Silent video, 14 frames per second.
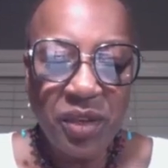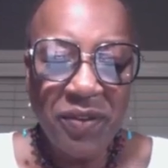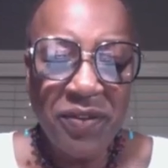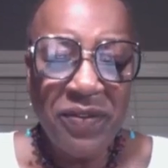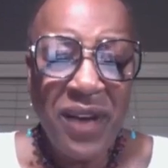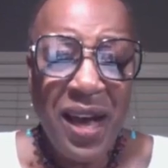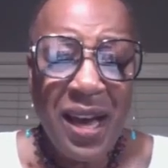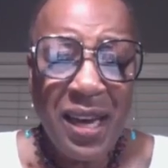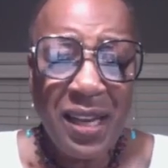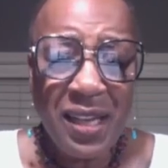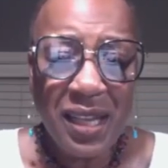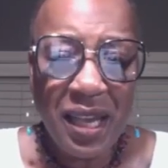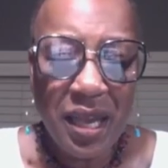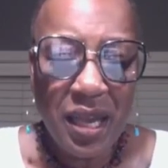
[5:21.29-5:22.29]

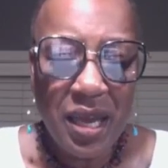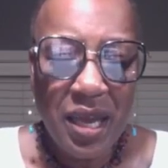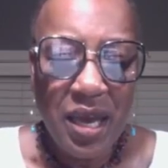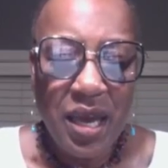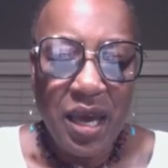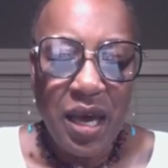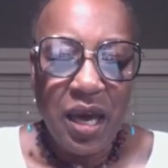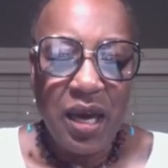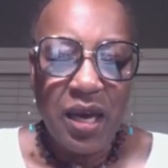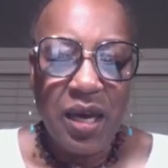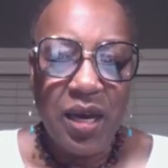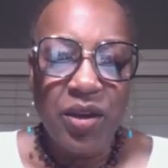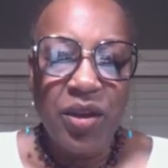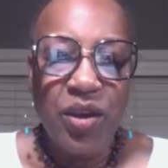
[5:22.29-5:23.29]
Finally,
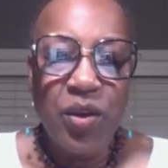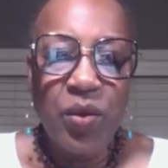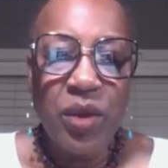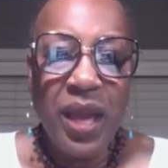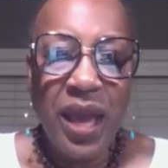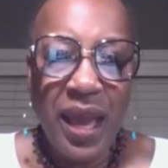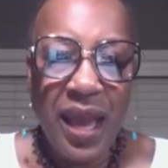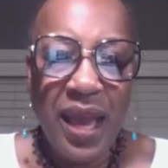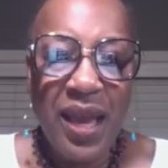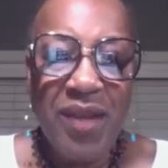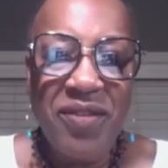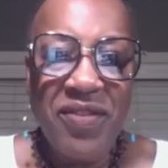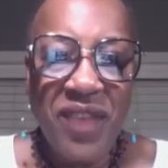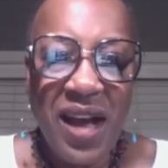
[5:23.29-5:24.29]
you
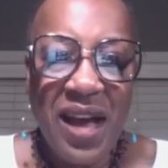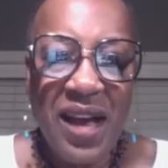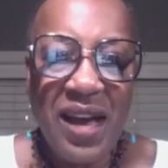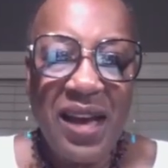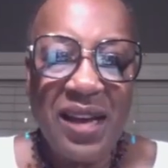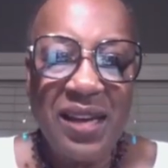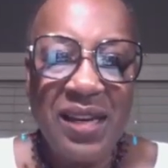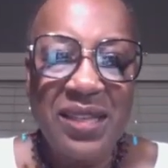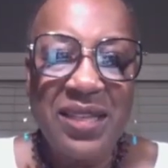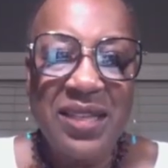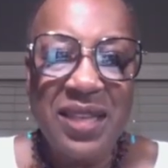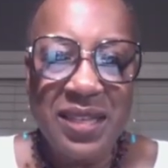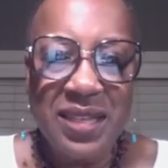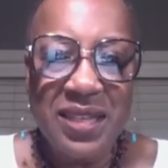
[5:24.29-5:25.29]
can find a
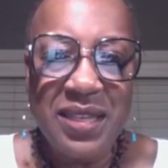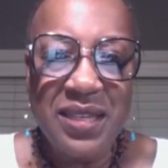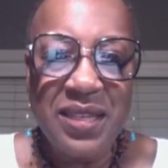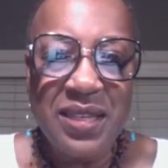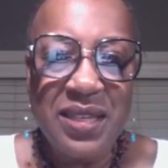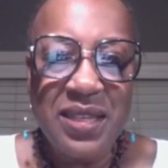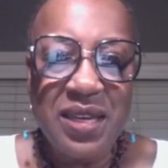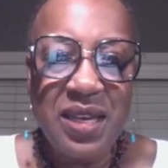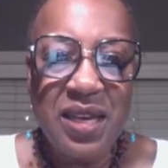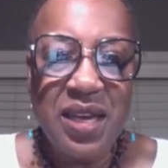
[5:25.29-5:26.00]
dentist